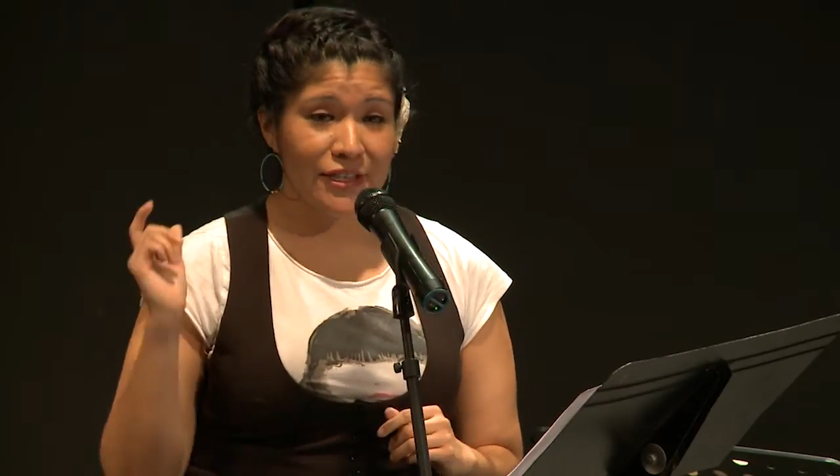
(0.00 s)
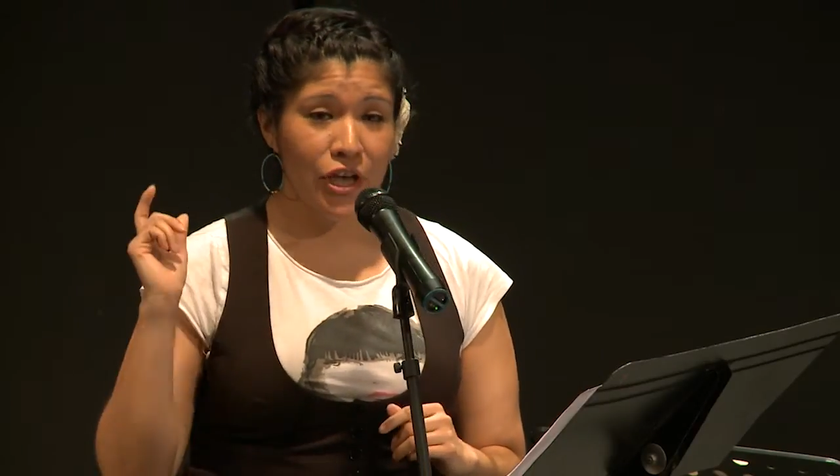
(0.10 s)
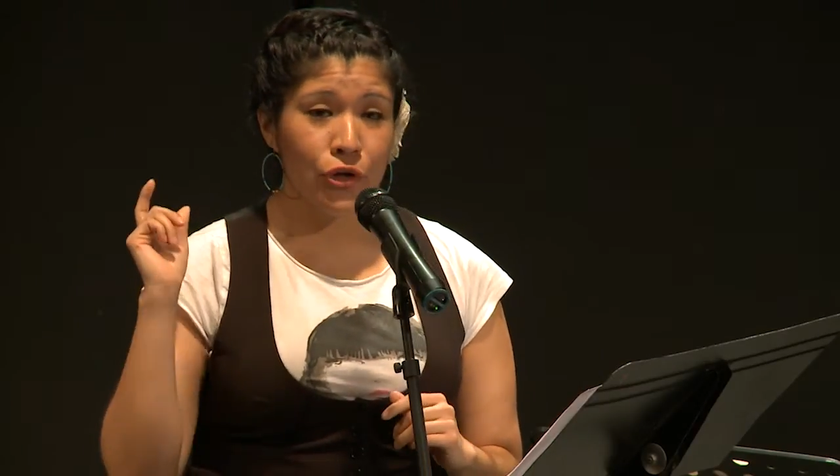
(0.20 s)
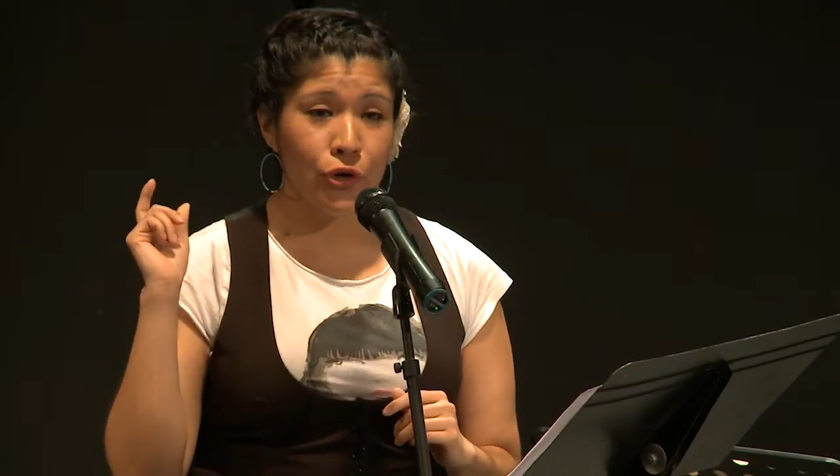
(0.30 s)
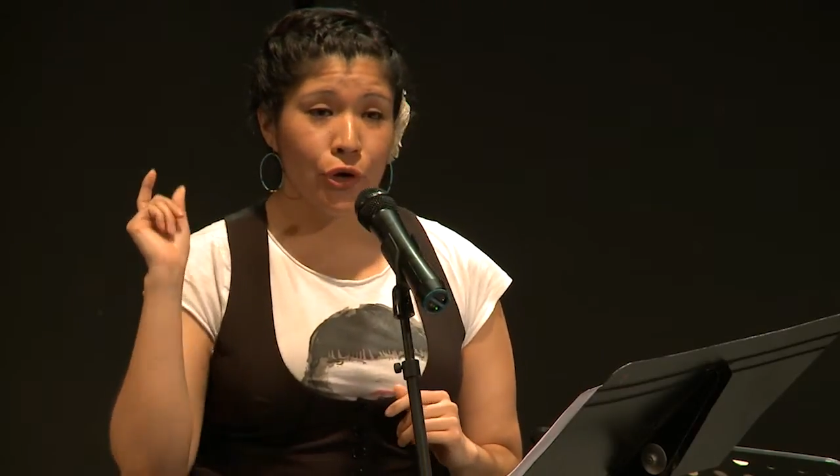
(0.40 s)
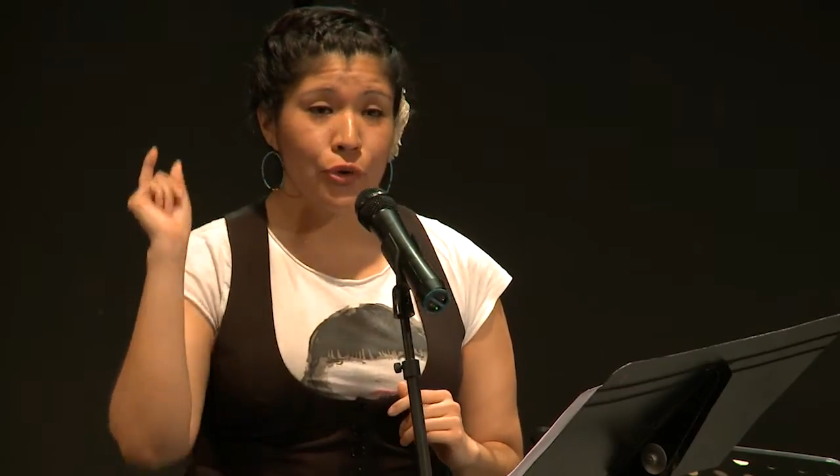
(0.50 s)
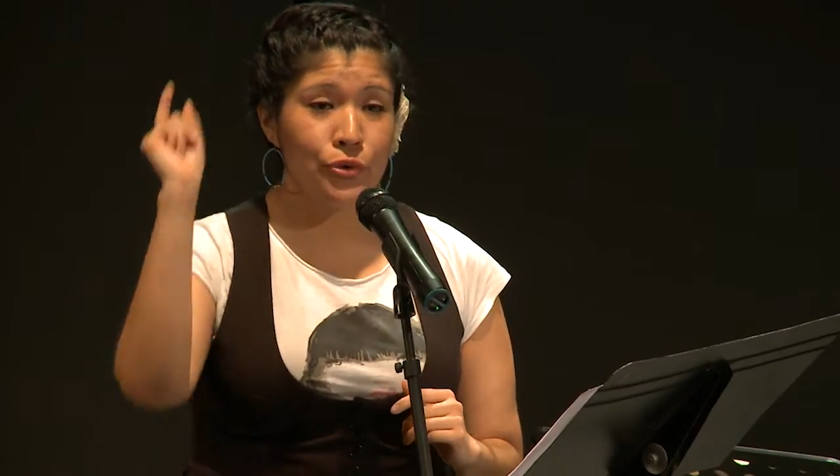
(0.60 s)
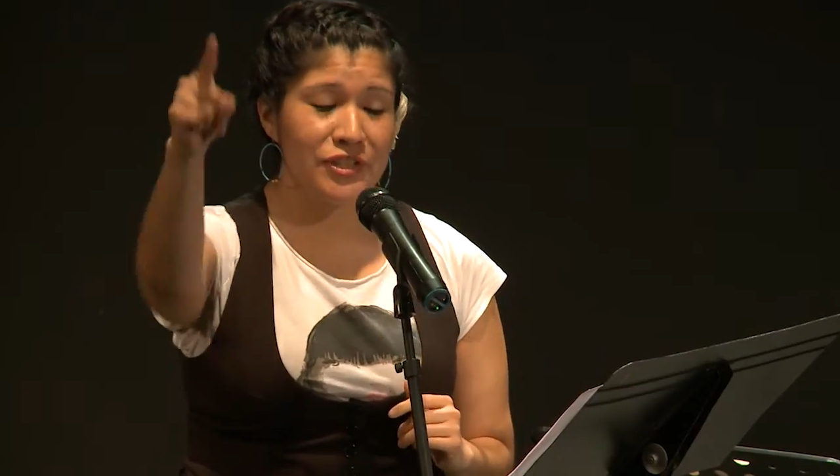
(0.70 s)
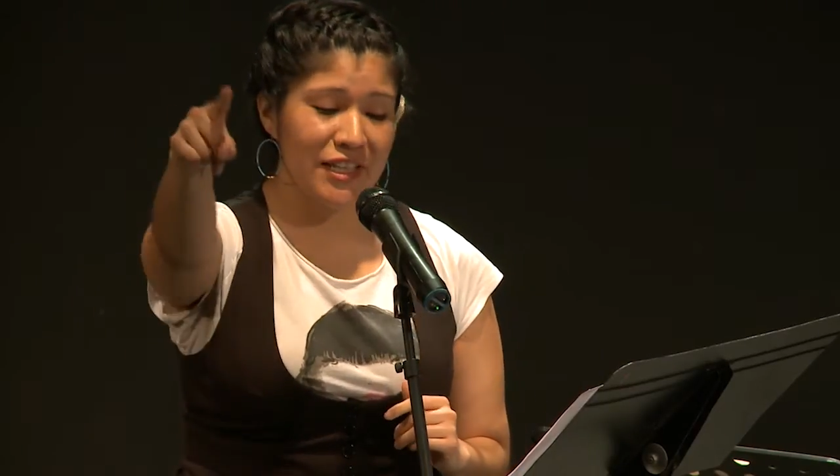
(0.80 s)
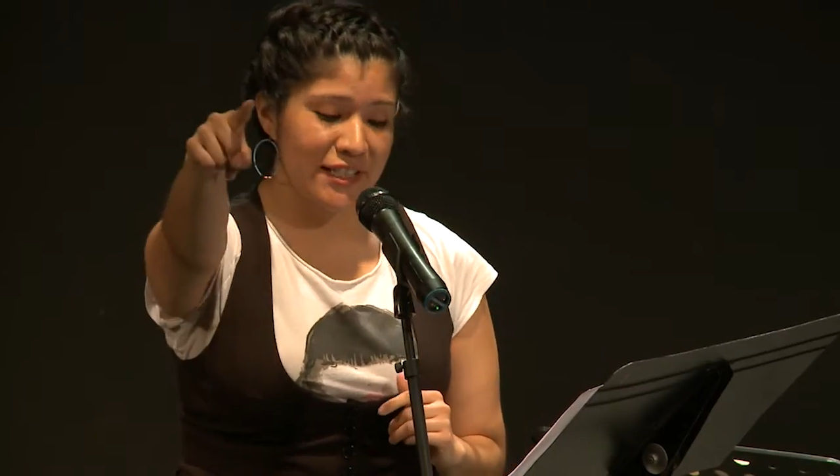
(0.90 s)
This other girl
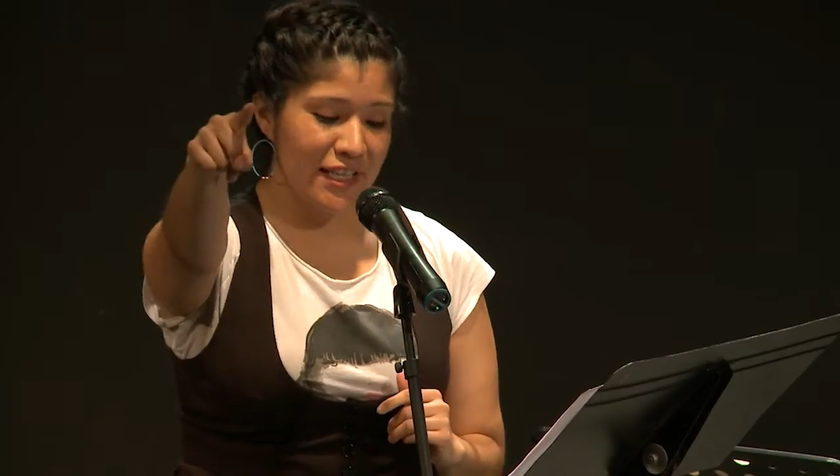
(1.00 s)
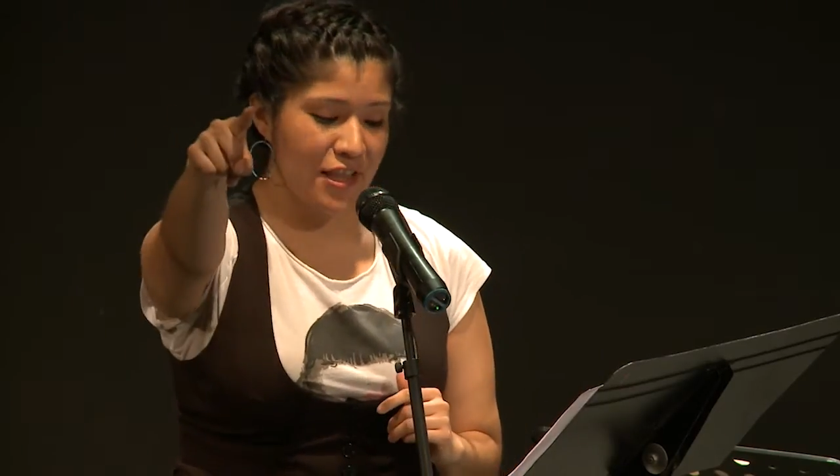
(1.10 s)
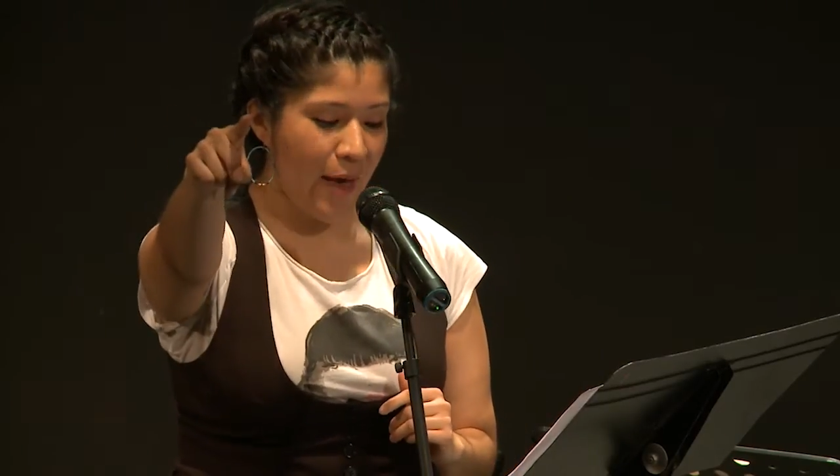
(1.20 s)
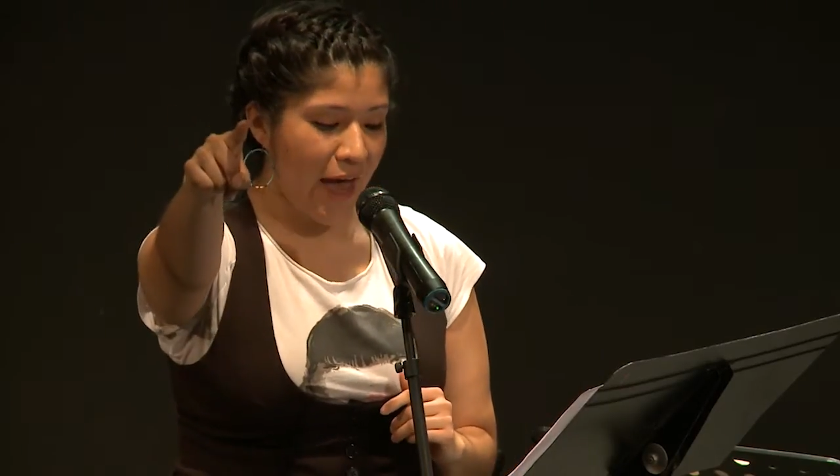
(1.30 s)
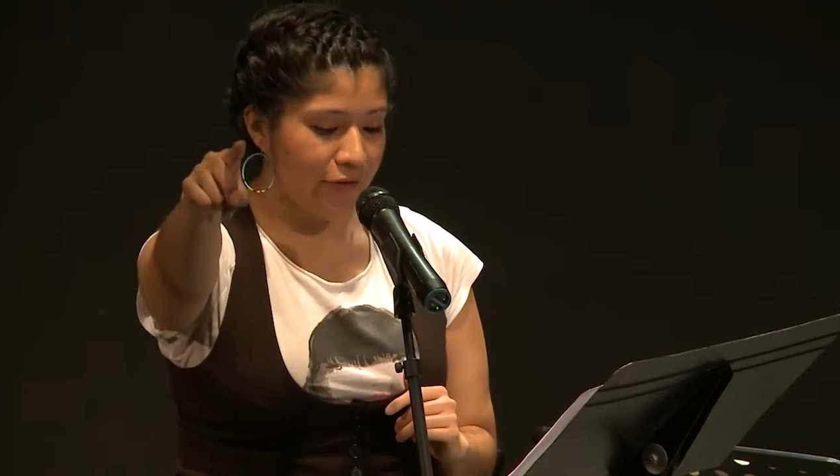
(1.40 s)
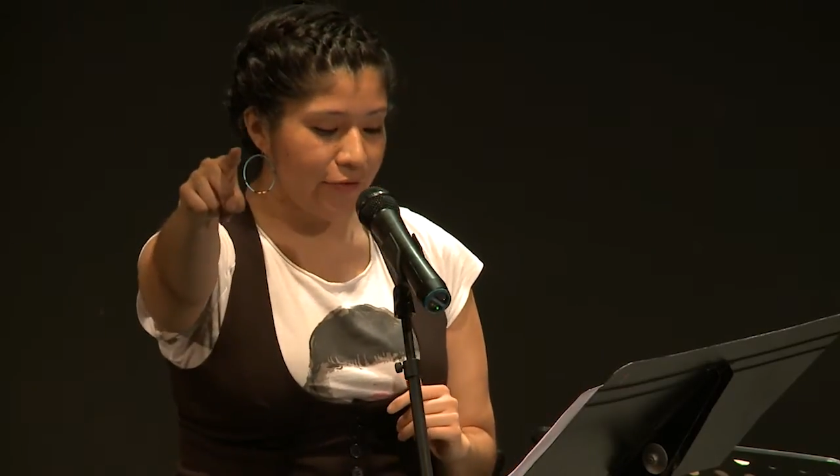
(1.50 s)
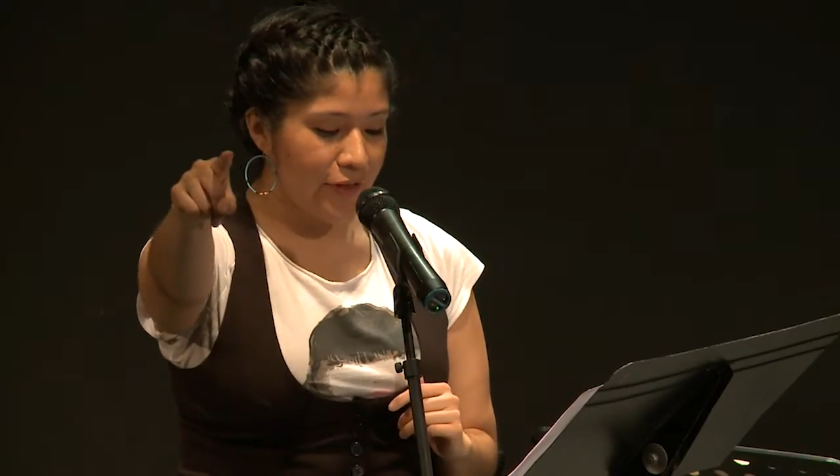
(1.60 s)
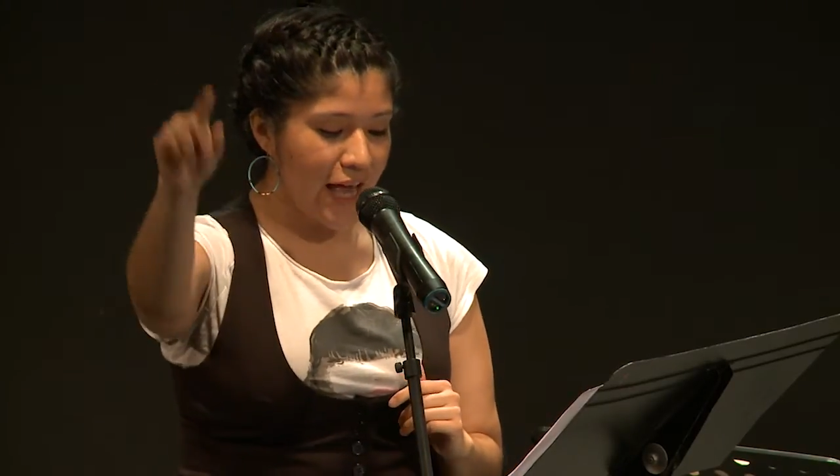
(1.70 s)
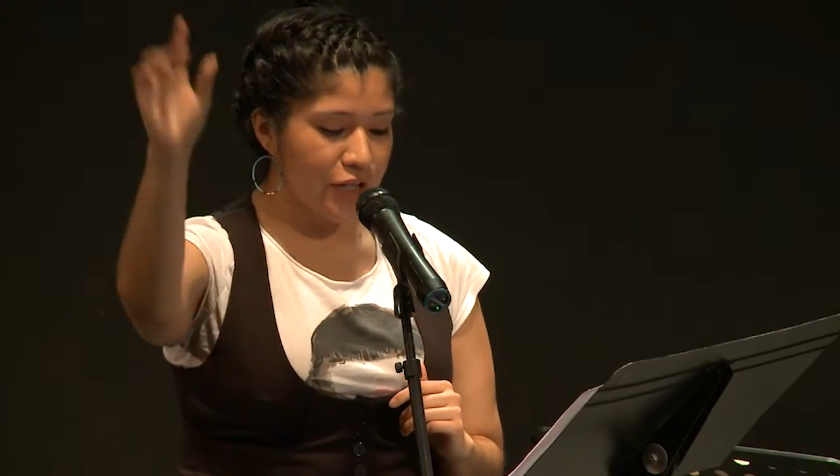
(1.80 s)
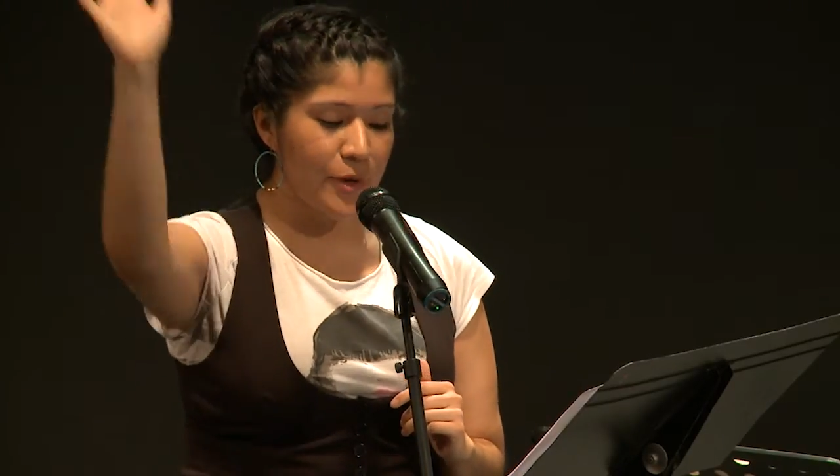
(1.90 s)
who sits in the back of
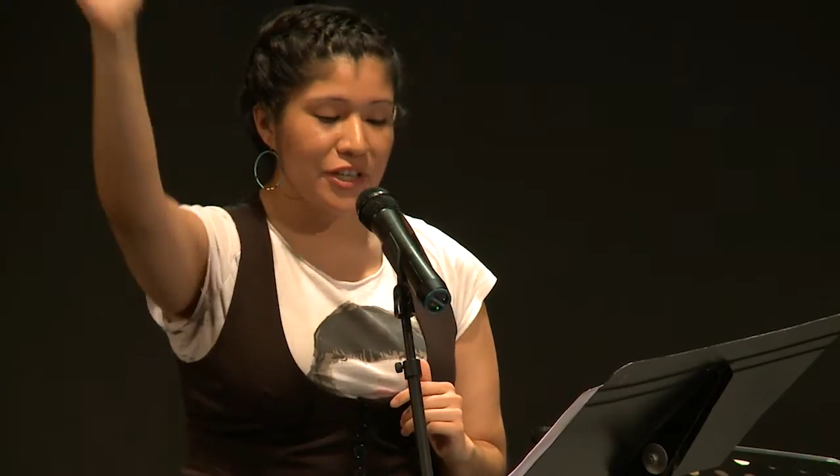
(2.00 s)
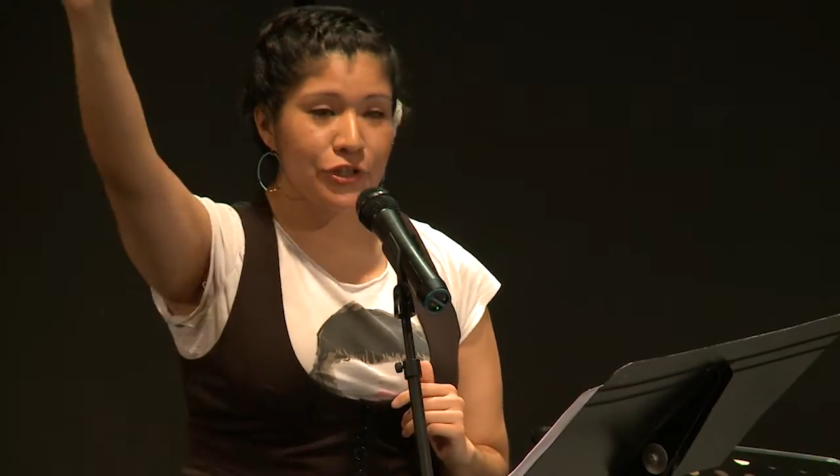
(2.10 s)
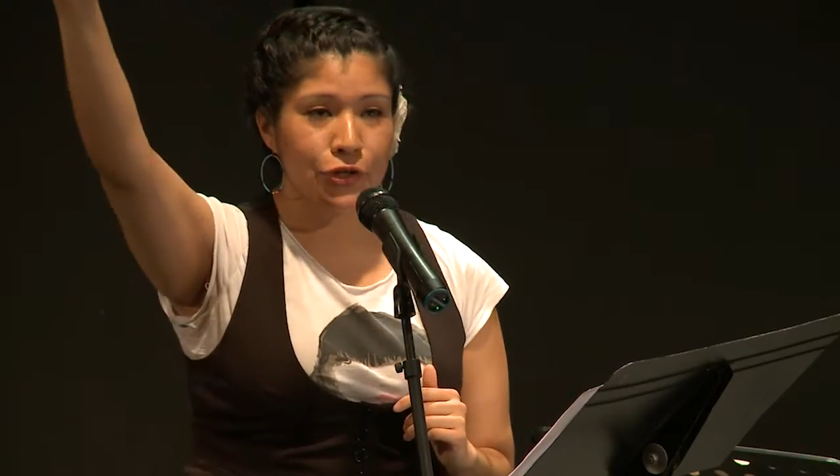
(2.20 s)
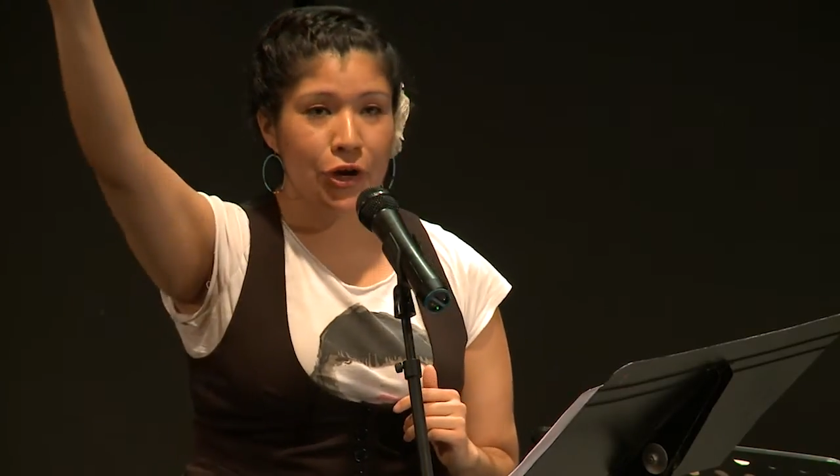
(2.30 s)
class raises